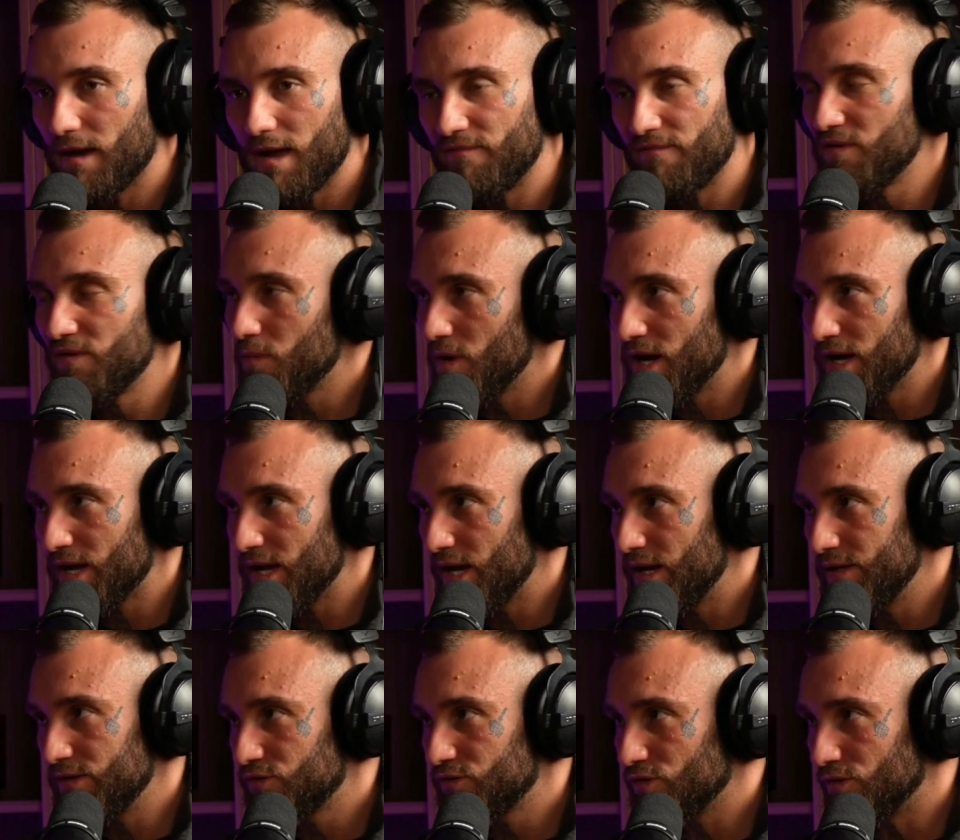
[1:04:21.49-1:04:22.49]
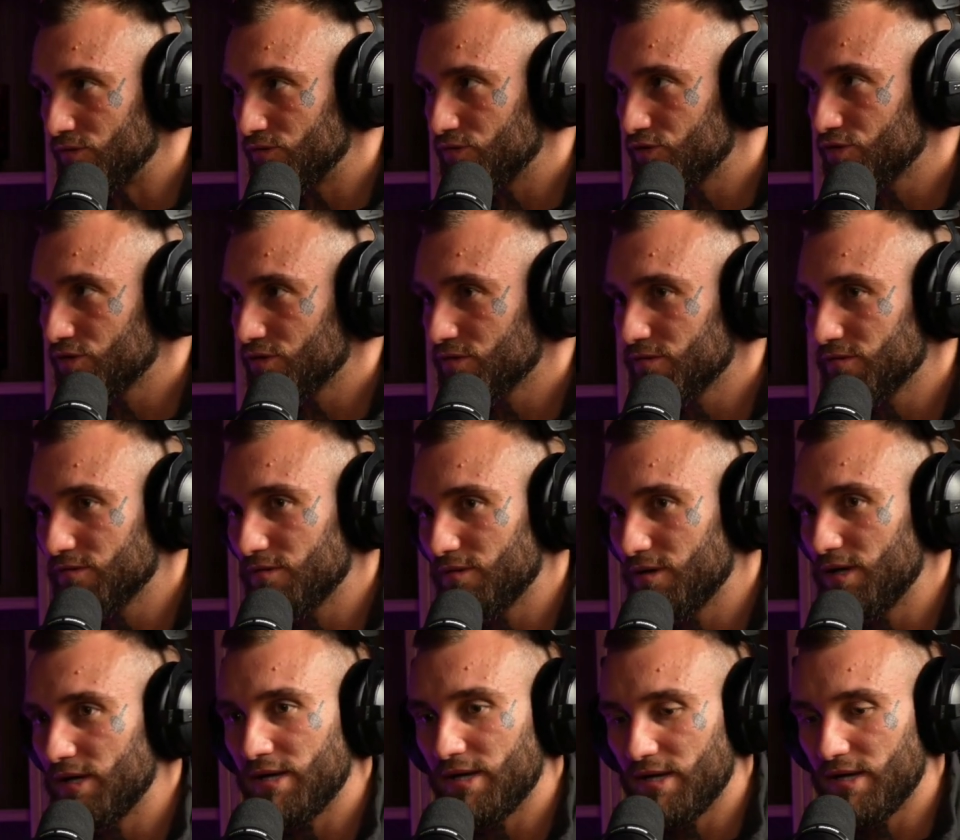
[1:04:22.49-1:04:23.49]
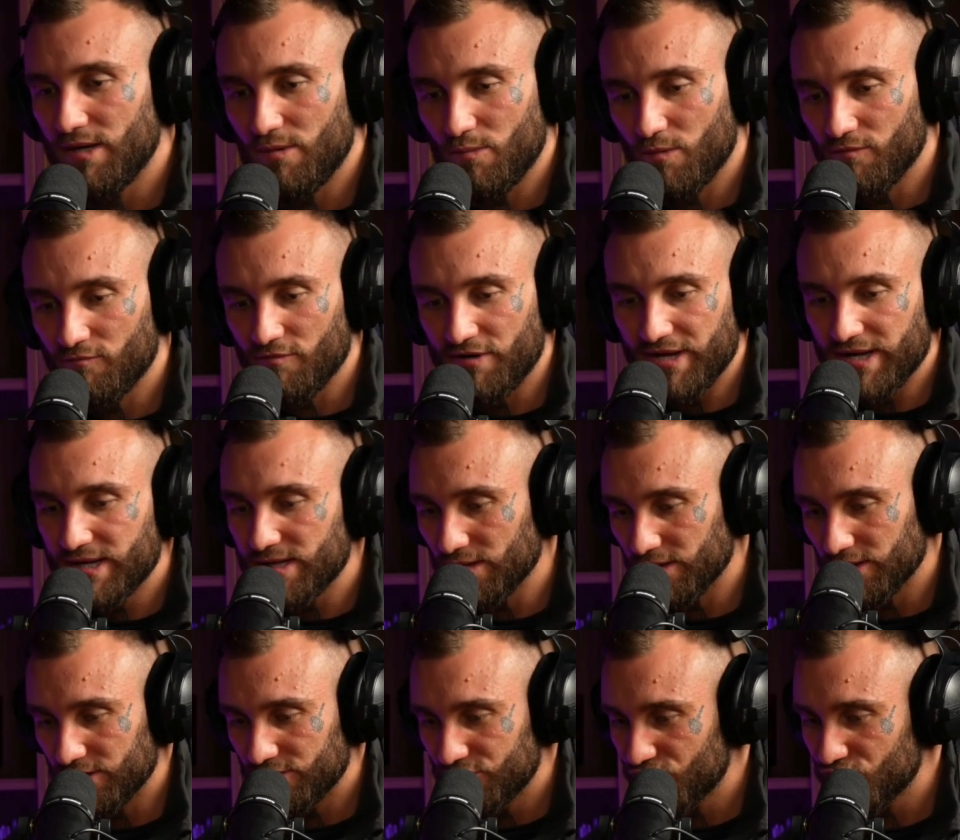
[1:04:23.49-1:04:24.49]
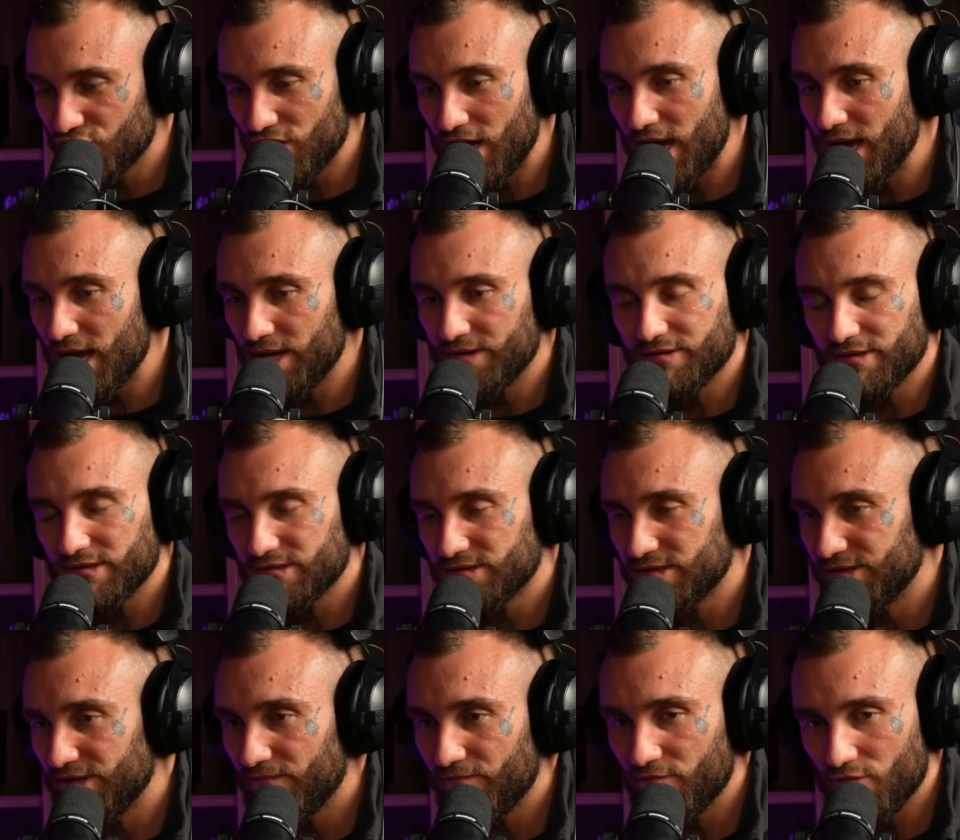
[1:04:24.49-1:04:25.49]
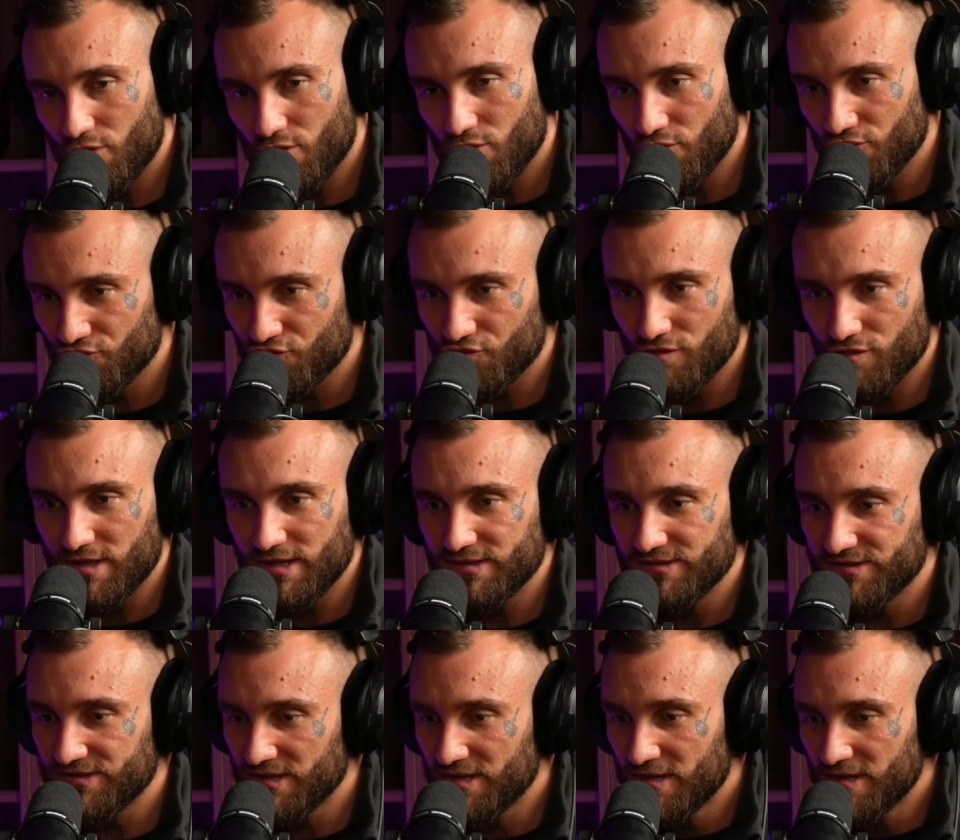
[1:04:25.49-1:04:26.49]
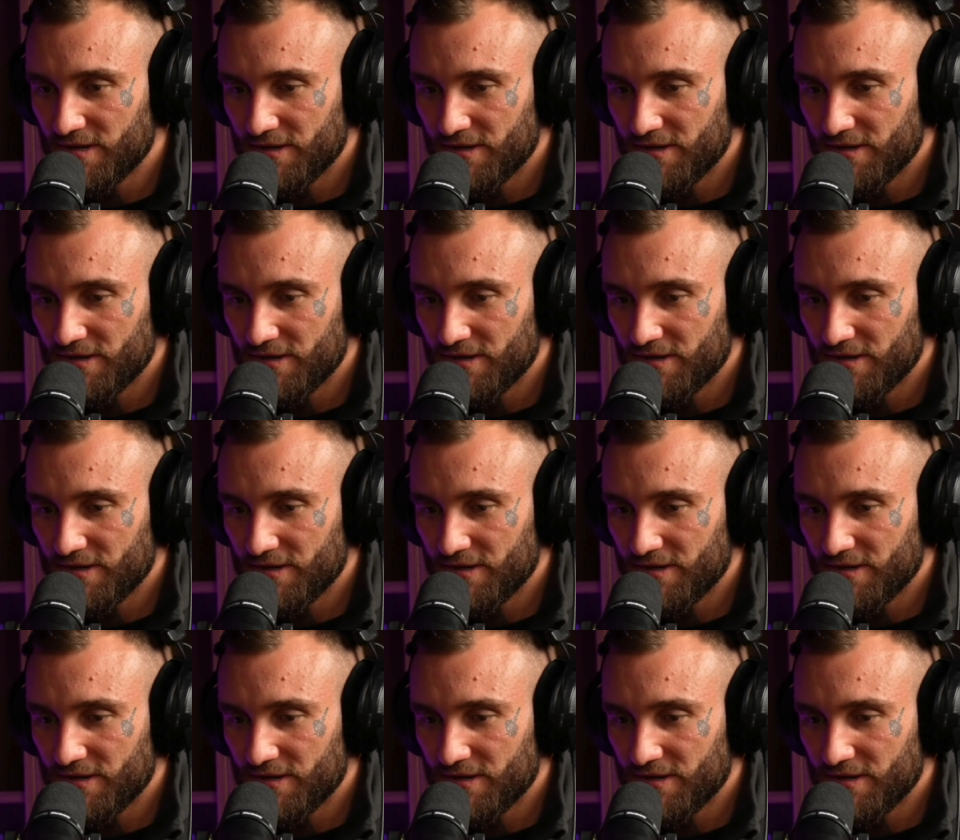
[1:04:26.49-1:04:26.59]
Everywhere getting in touch. It were ridiculous. Shared to different countries.